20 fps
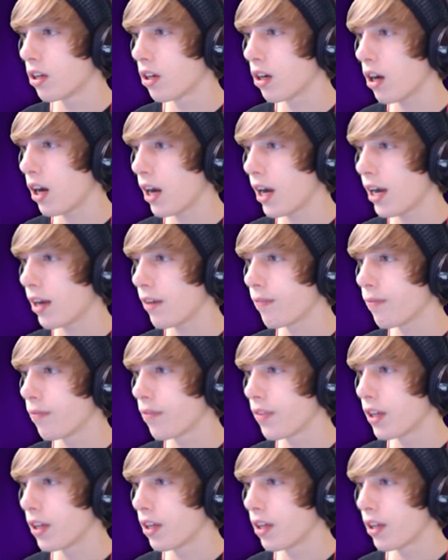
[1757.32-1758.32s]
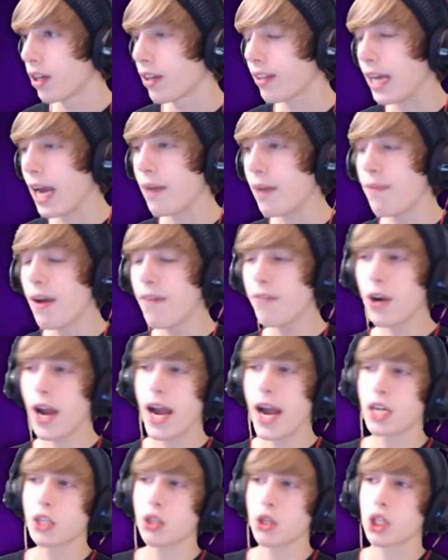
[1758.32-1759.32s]
Alright. Because I've never
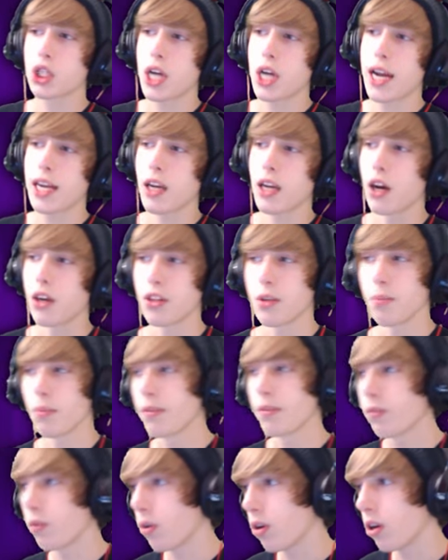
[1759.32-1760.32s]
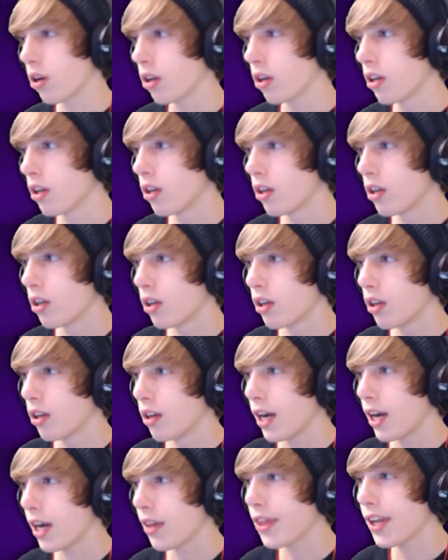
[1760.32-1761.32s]
actually shiny hunted before.
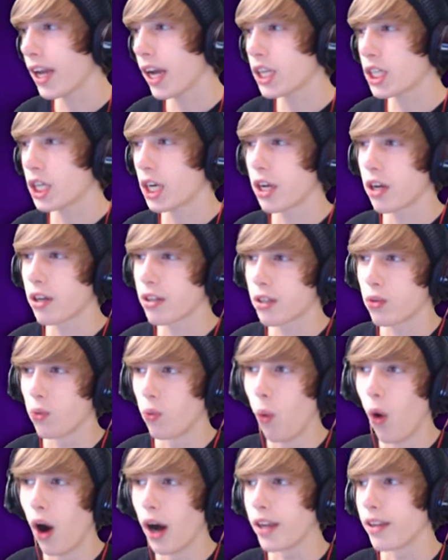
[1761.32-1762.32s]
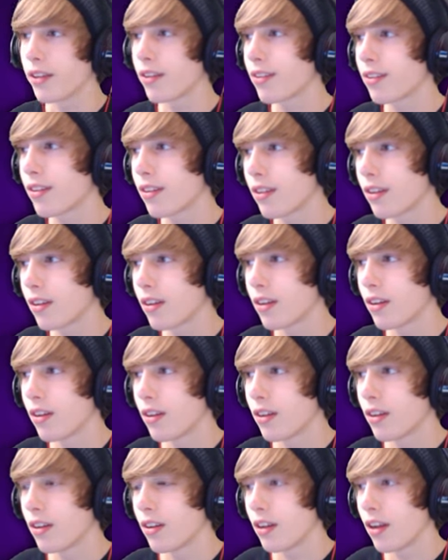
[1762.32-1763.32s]
I think I shiny hunted once
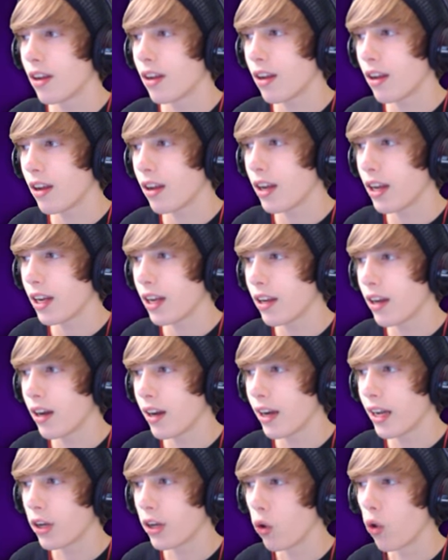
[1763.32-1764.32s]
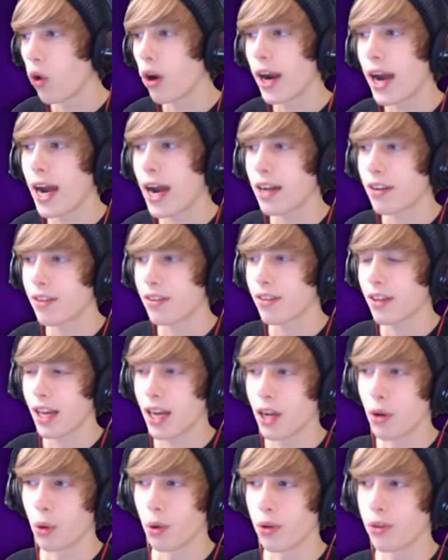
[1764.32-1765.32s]
in uh, in Oras,
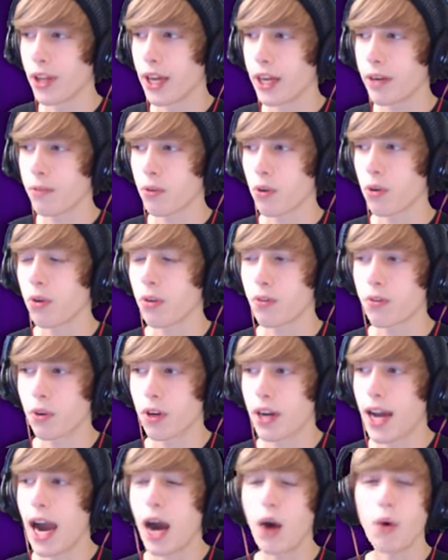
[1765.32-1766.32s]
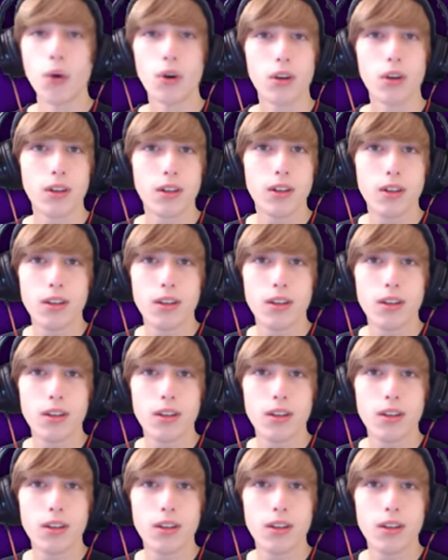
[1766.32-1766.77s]
and it was like for for an hour.